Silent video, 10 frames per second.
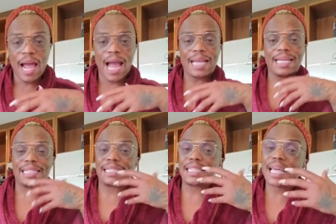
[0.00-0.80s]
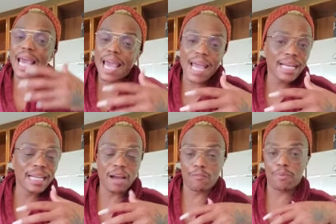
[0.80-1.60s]
i get scared
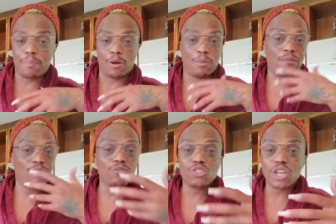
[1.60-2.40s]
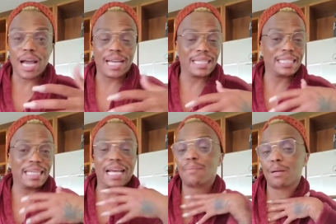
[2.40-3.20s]
of, about my future i get
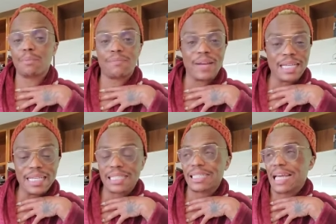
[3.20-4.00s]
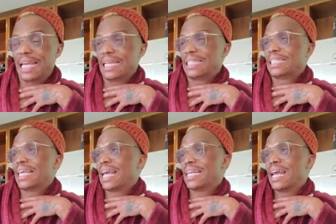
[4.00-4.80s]
scared about my finances i get
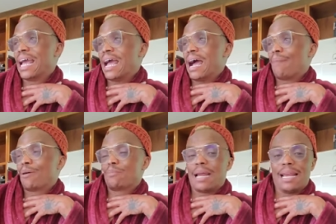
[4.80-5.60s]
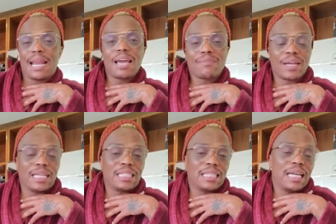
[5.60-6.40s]
scared about my life i
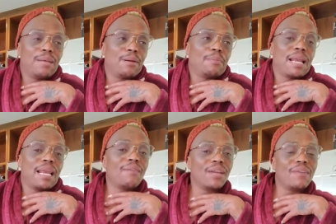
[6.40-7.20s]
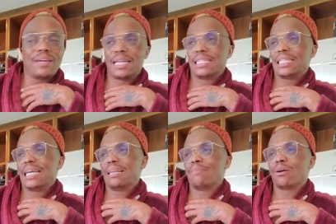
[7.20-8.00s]
get scared about my love life i get
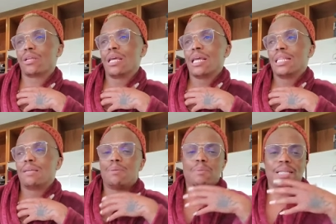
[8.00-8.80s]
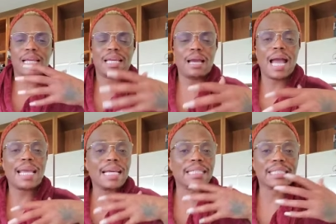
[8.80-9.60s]
scared about the people that i care i
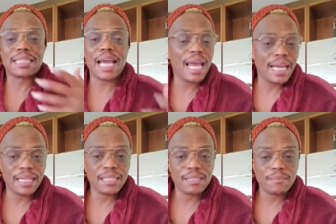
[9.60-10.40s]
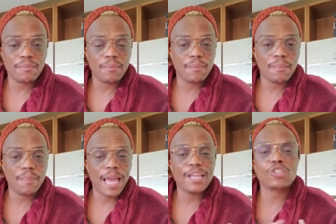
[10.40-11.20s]
get scared
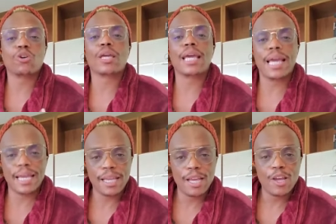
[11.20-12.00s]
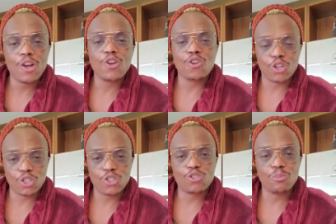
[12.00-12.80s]
and it's okay not
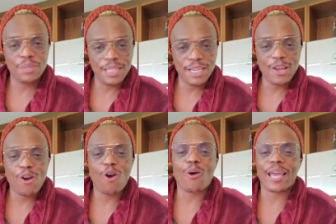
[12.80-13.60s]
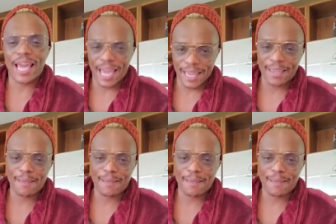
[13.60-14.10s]
to be okay